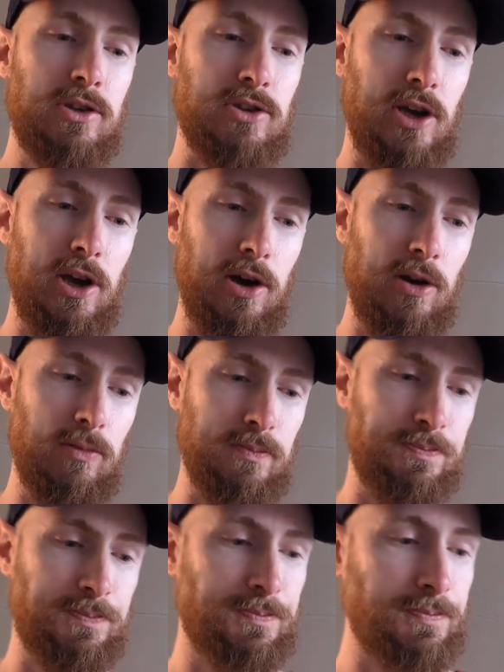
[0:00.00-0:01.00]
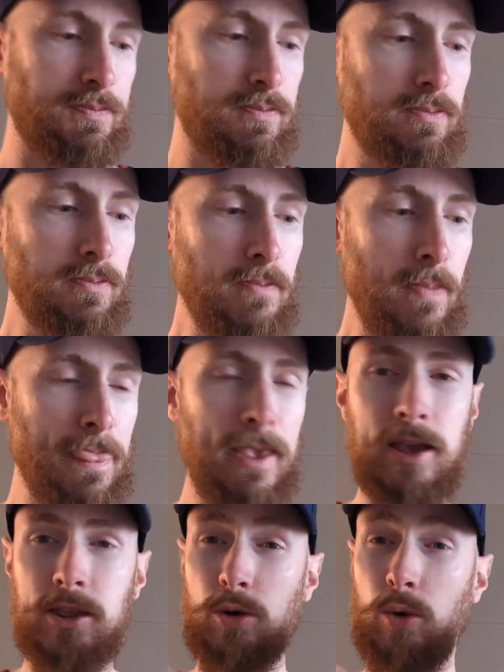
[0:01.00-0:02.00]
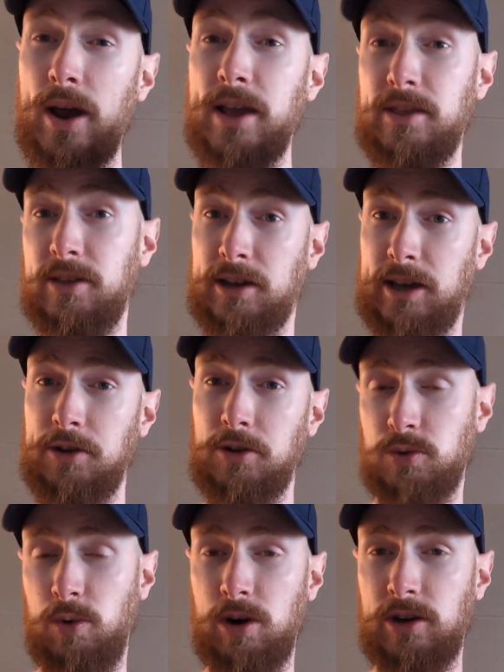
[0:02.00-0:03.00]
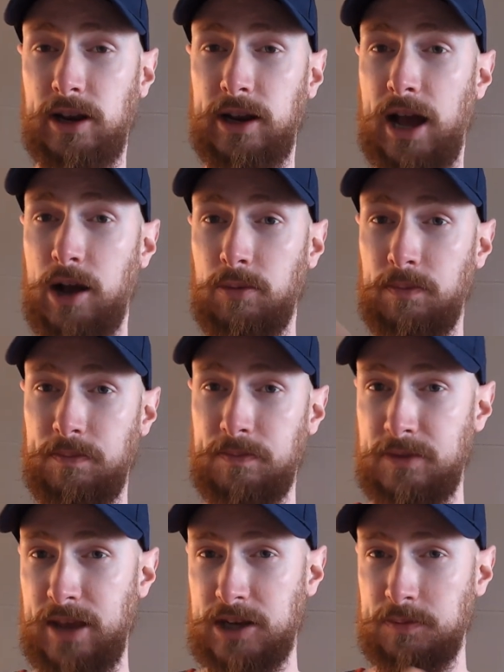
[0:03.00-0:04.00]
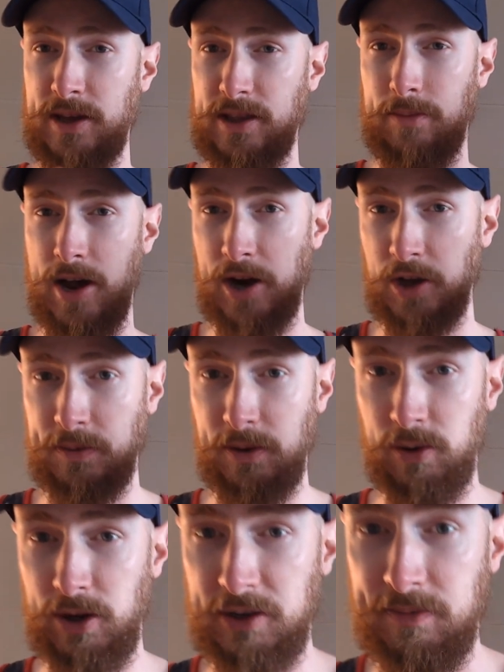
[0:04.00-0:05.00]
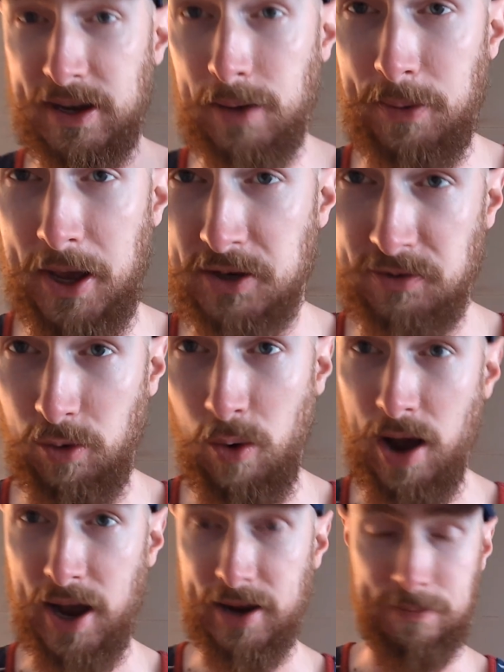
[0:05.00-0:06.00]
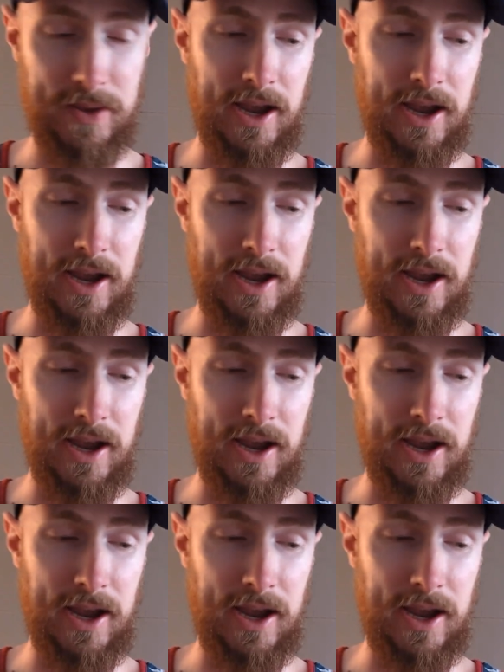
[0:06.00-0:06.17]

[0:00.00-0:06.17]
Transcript: So the way the Kindles work, and I'll explain the models, but really make a pitch for why